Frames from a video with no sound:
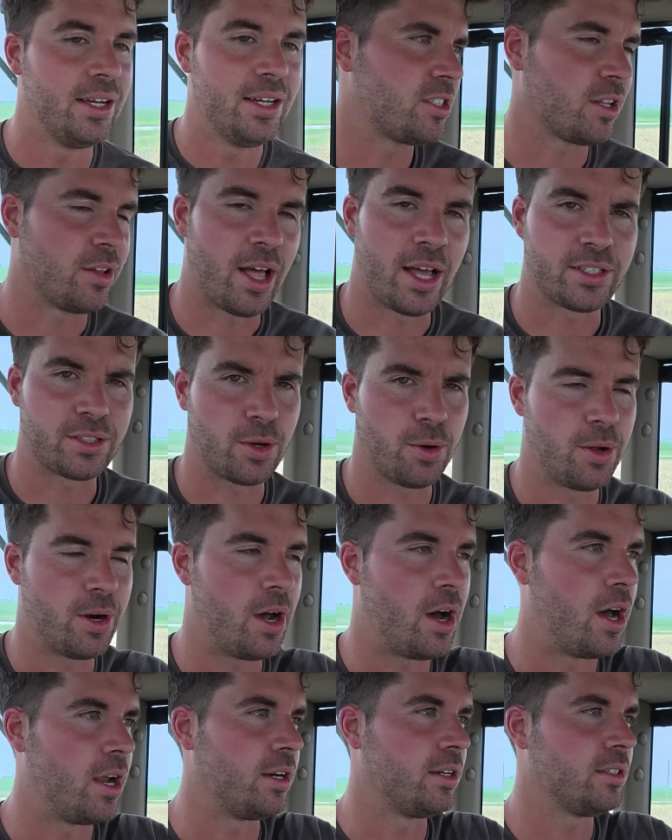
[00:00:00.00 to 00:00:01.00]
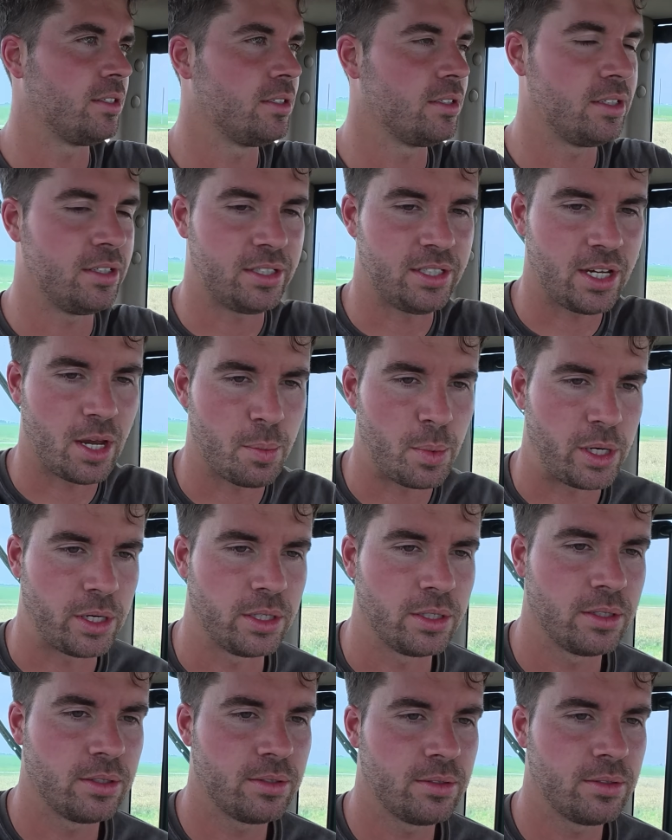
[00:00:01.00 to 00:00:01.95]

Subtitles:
Just a lot's going on this summer.